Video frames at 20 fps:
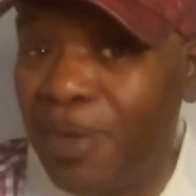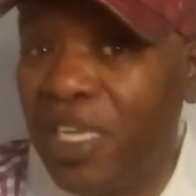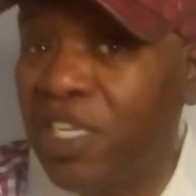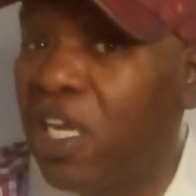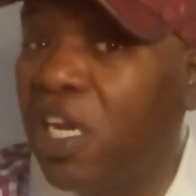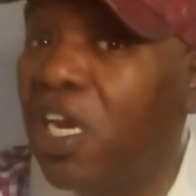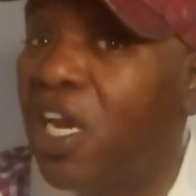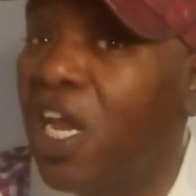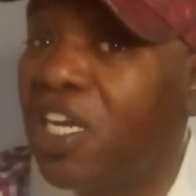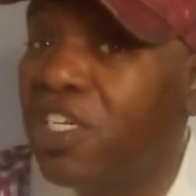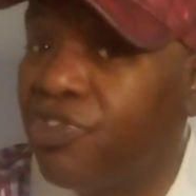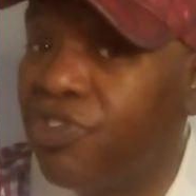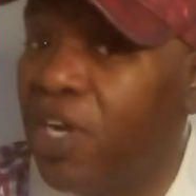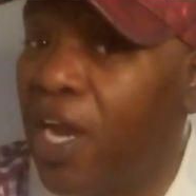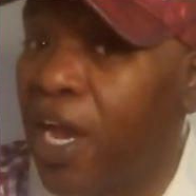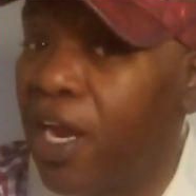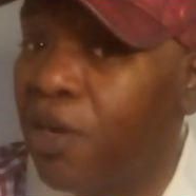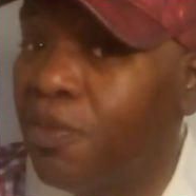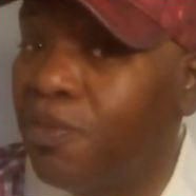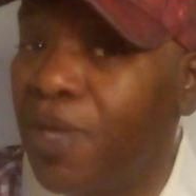That's a
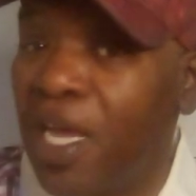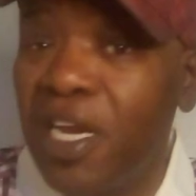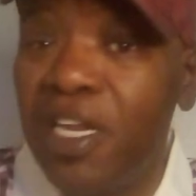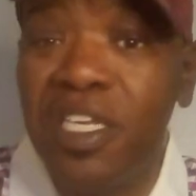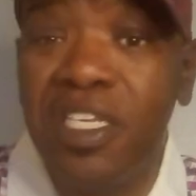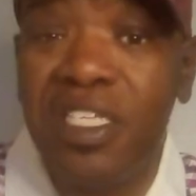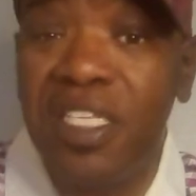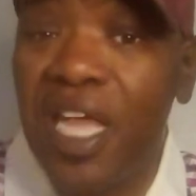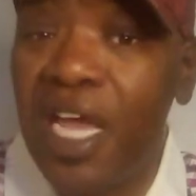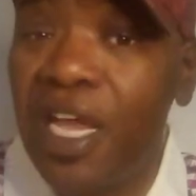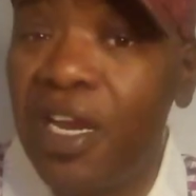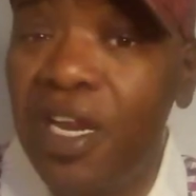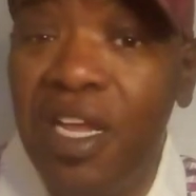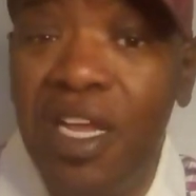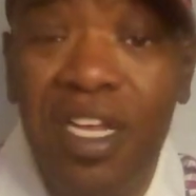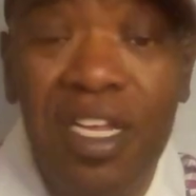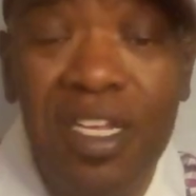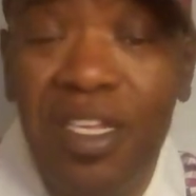luxury item. That is not